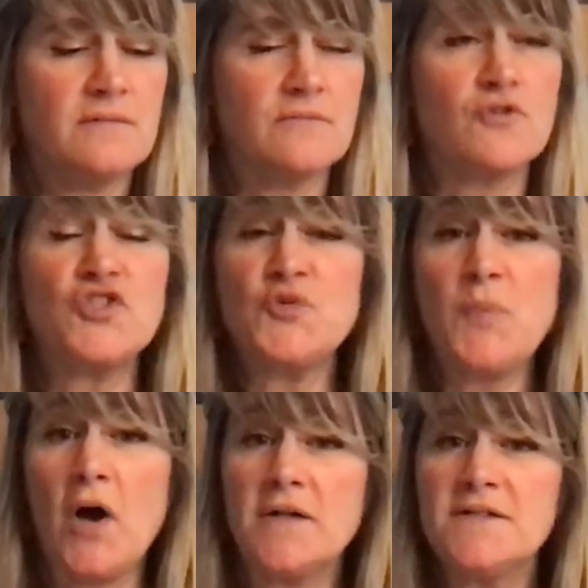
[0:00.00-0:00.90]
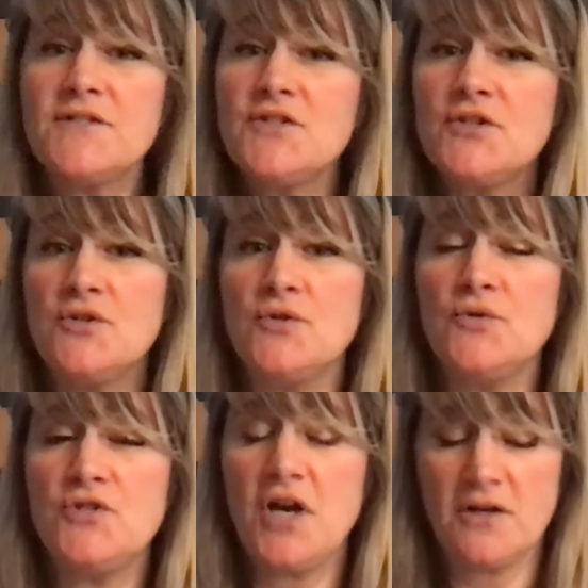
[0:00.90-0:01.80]
response
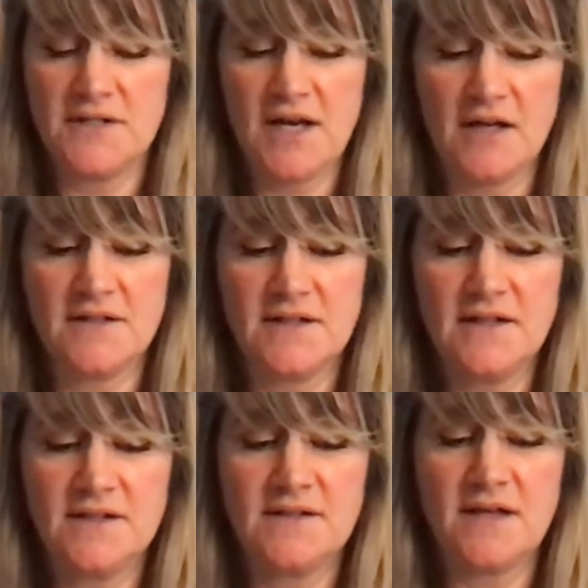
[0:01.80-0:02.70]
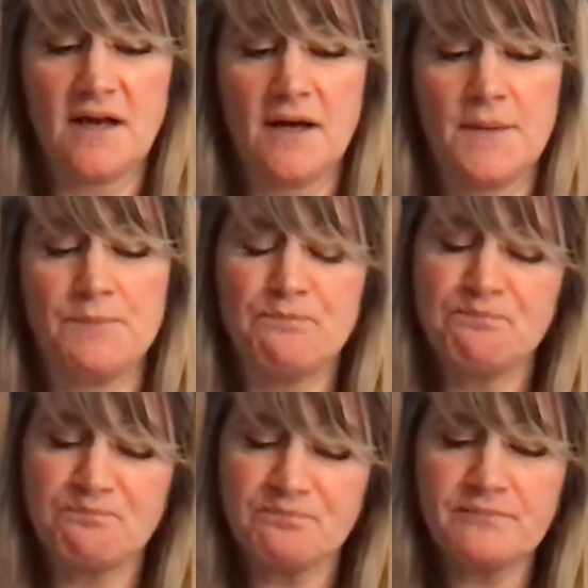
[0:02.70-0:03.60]
to tongue tactics and
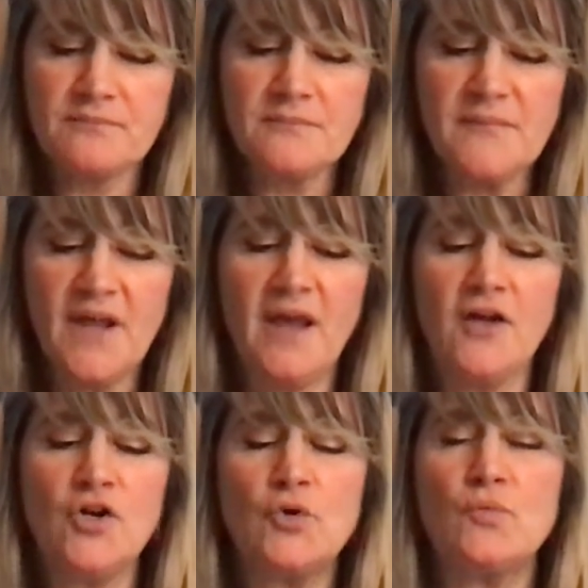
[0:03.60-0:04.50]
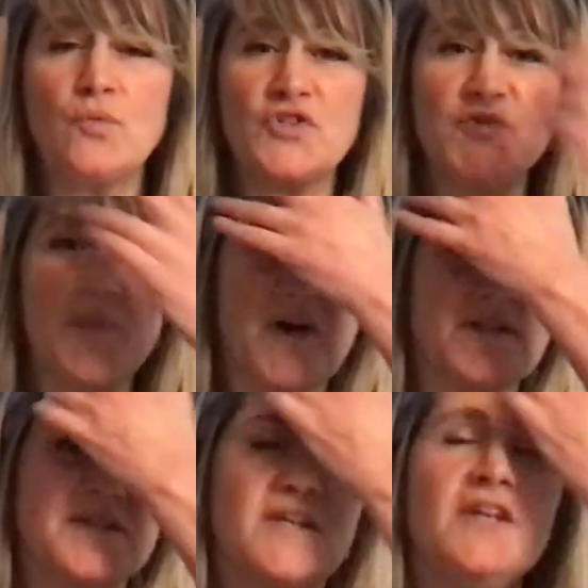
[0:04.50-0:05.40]
her
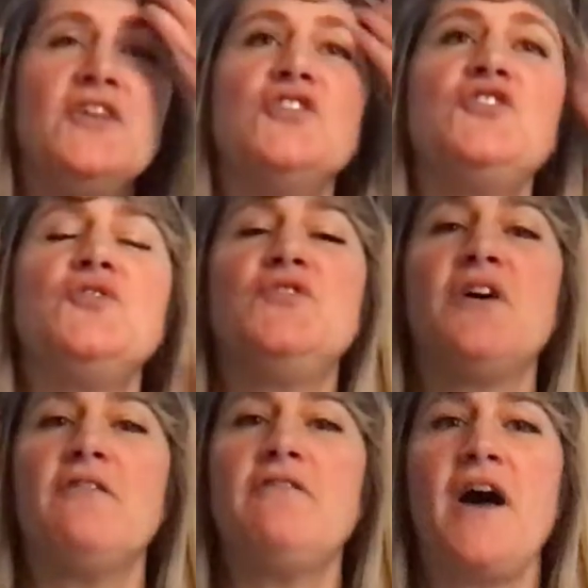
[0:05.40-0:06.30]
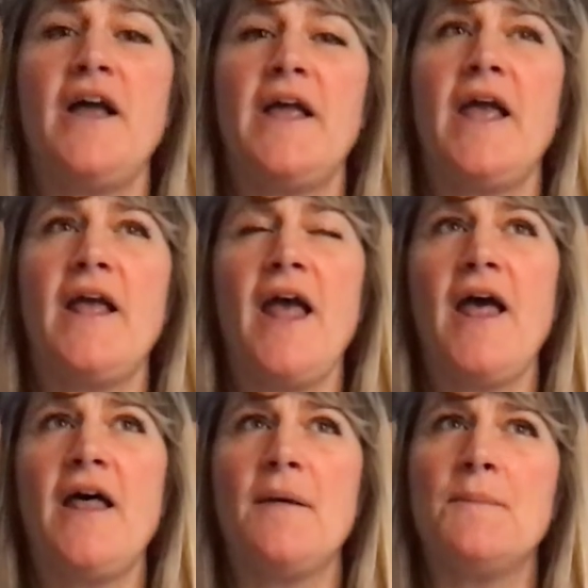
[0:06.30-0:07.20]
response to Del Valle?
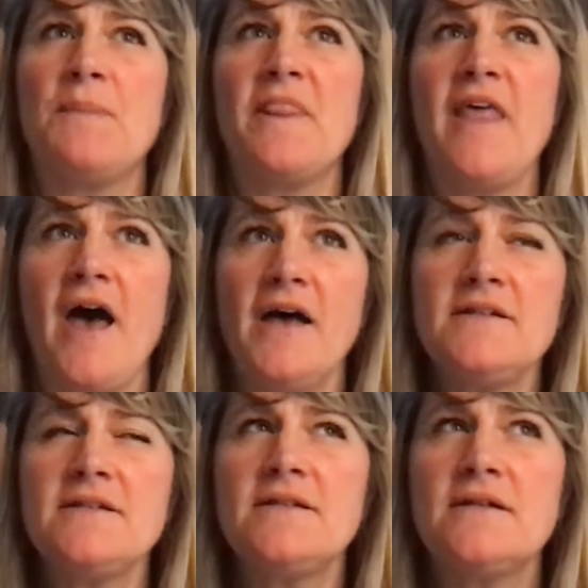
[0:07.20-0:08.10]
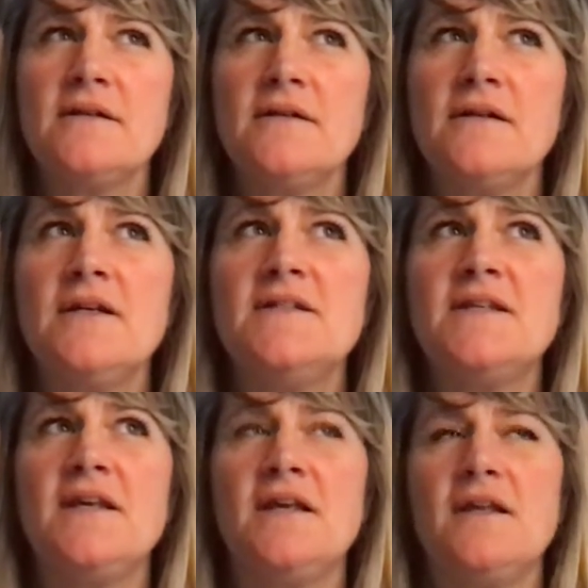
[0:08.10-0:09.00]
That is
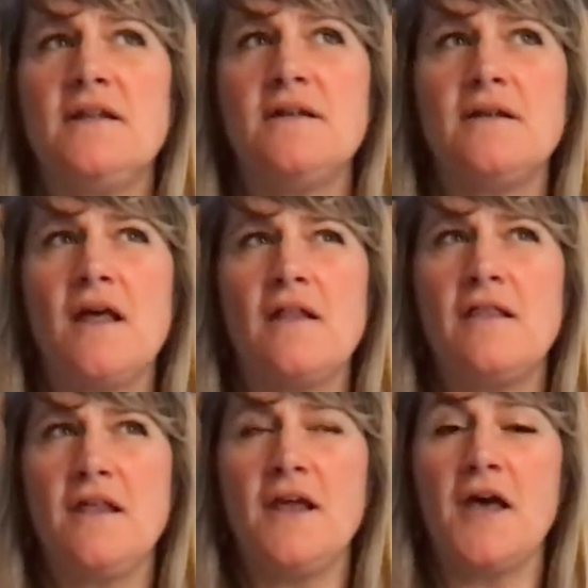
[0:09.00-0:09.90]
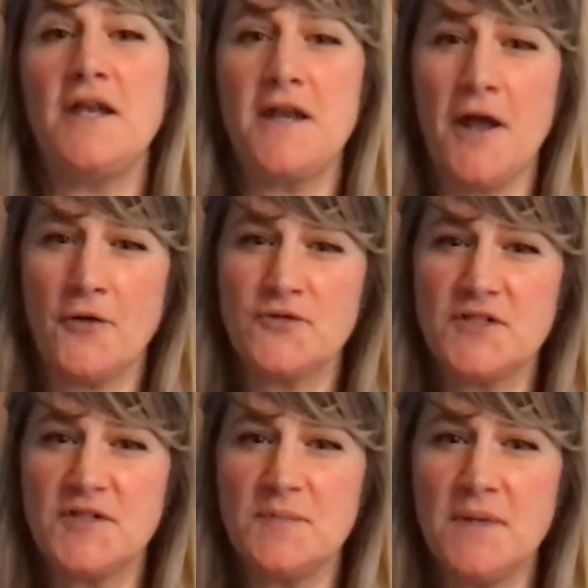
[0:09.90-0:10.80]
in the
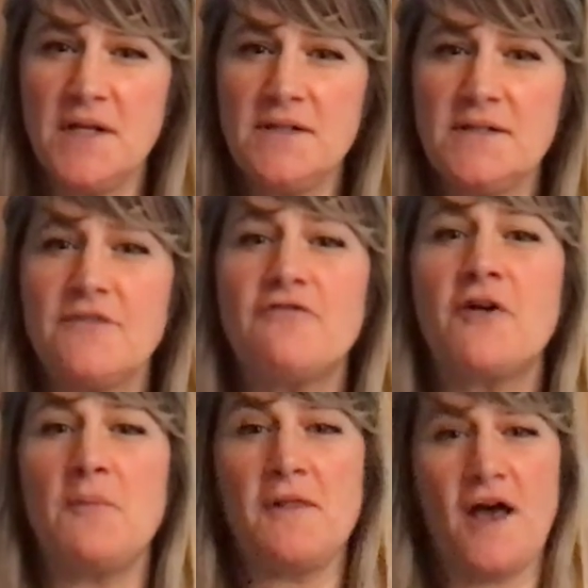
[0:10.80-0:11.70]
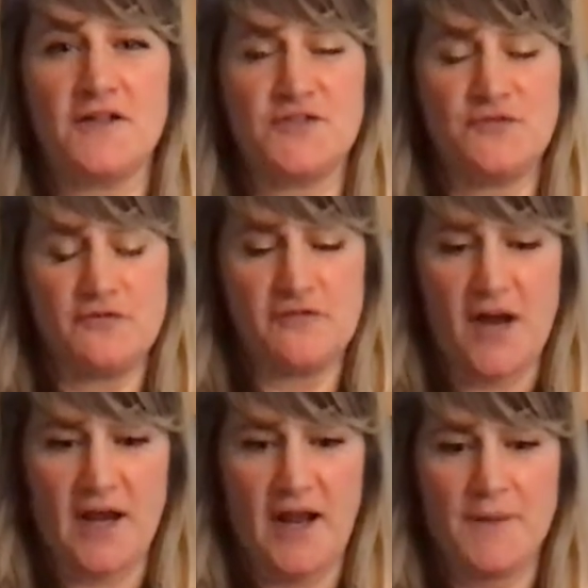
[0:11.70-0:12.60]
announcement from last
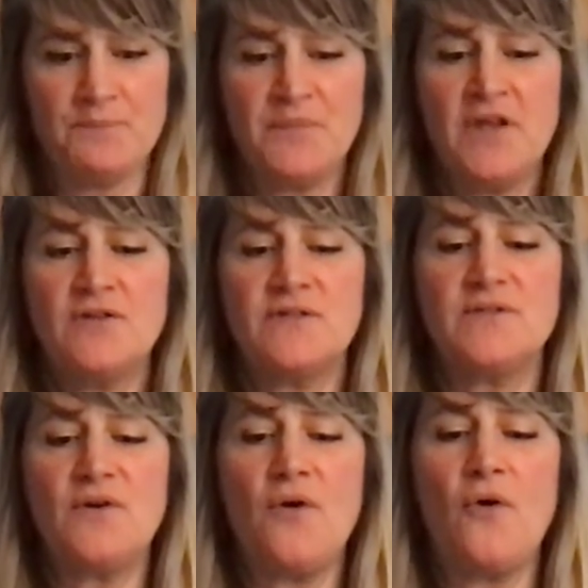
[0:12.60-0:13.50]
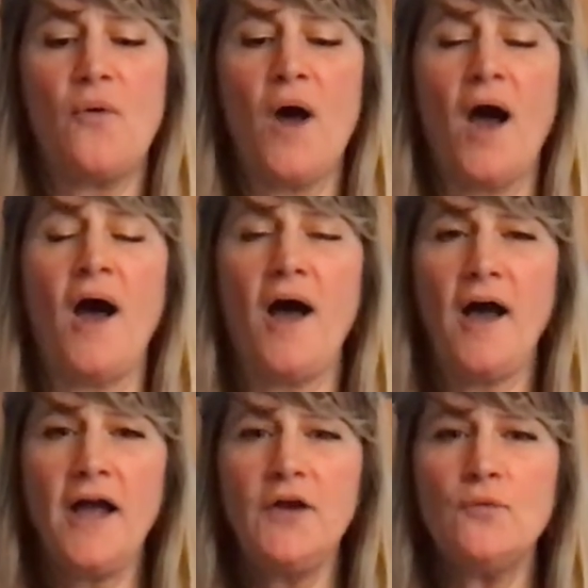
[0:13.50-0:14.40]
Friday. So
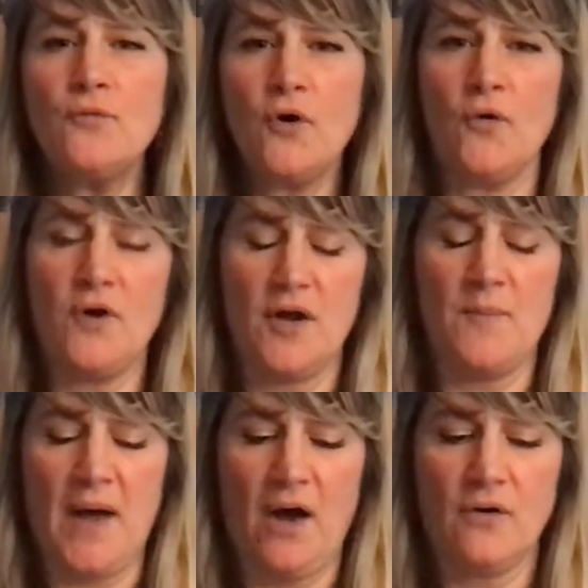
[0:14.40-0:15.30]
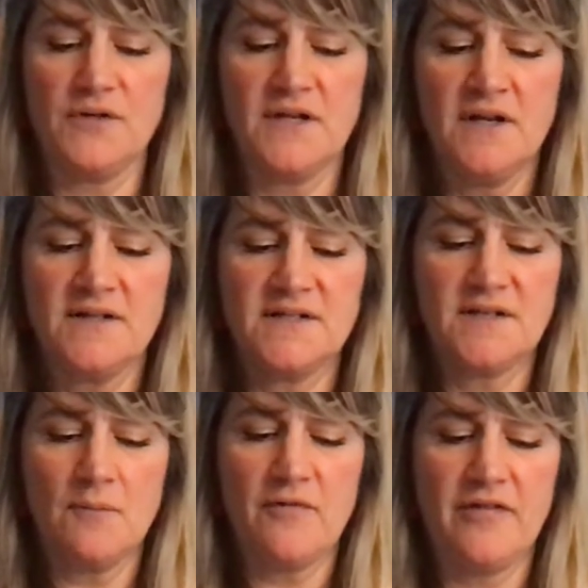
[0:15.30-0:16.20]
I wrote about
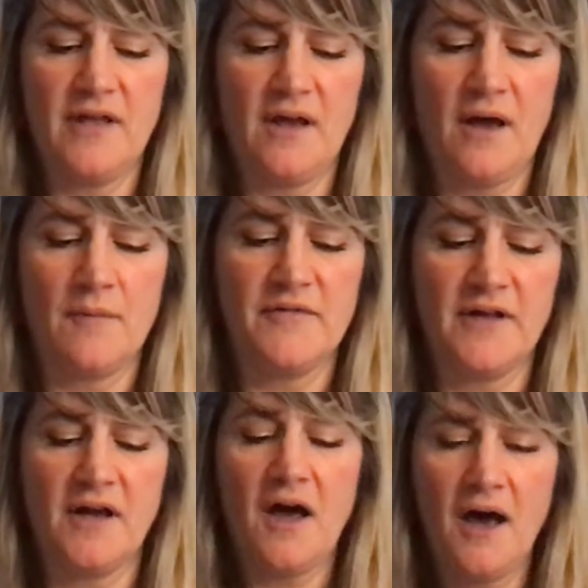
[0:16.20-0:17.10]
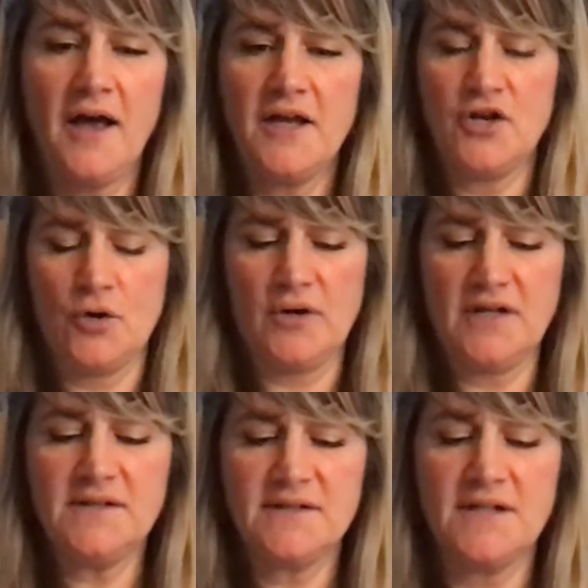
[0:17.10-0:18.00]
something that Kaya
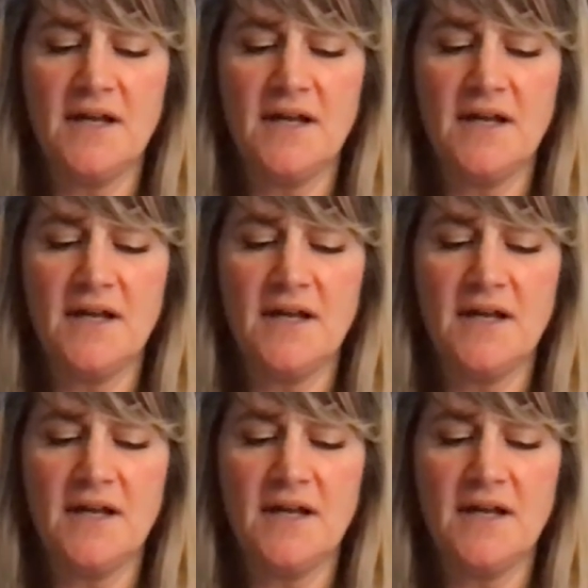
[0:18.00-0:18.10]
noticed